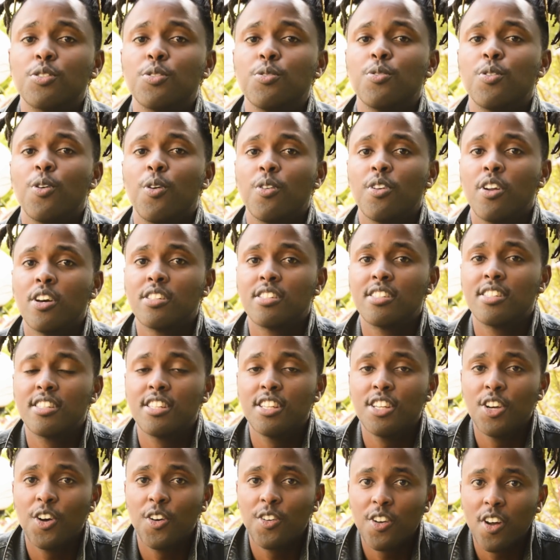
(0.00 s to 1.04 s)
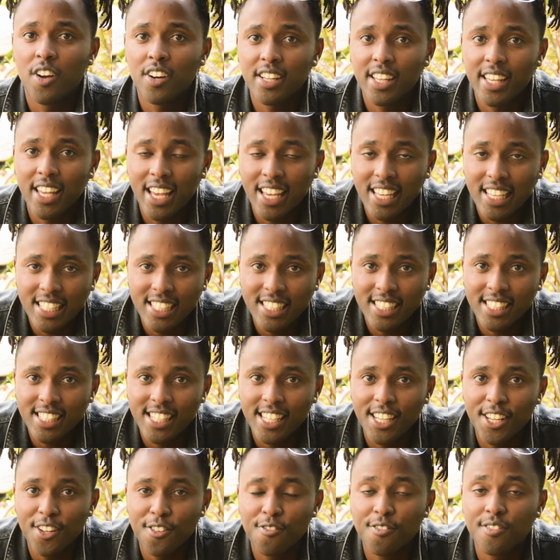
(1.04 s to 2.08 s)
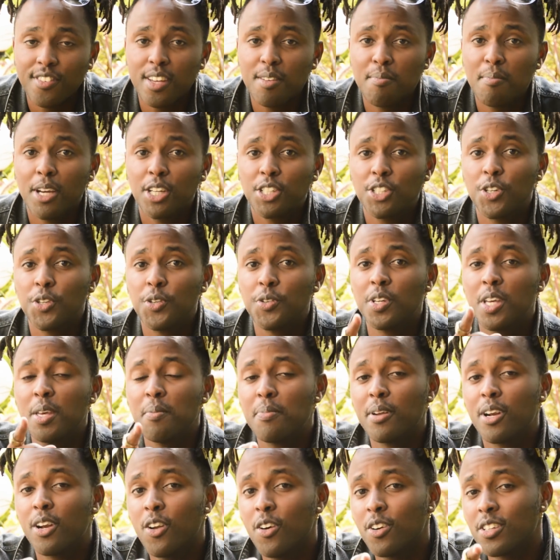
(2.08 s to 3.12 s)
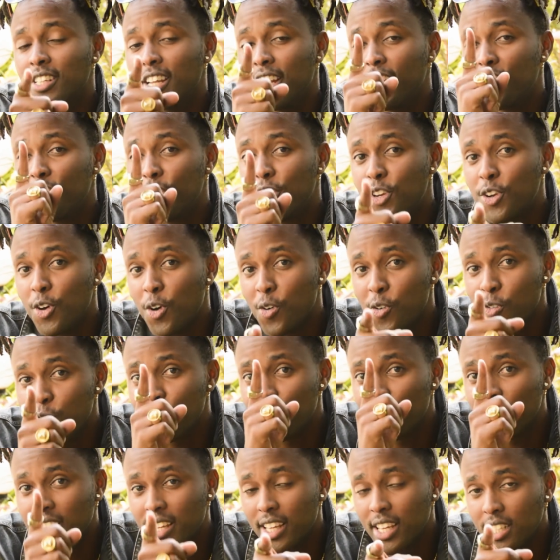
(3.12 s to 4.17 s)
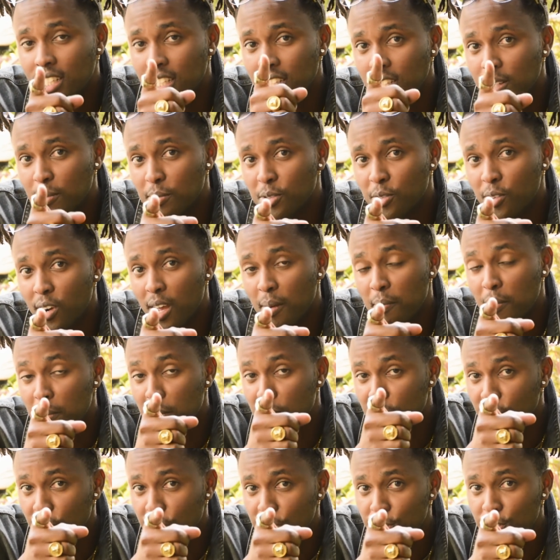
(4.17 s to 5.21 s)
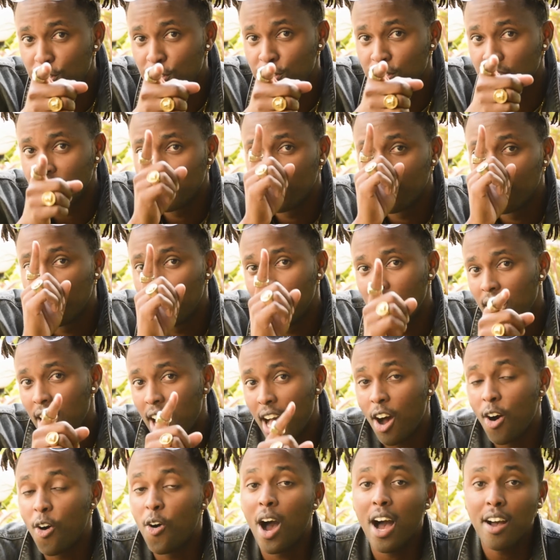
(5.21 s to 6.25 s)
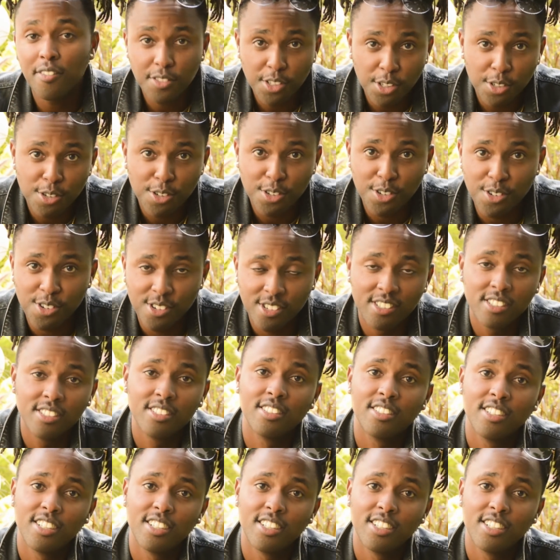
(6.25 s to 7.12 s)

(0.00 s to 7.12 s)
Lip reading: tuko.co.ke TV. Make sure you keep it locked and don't forget to subscribe. But before you do, or after you do,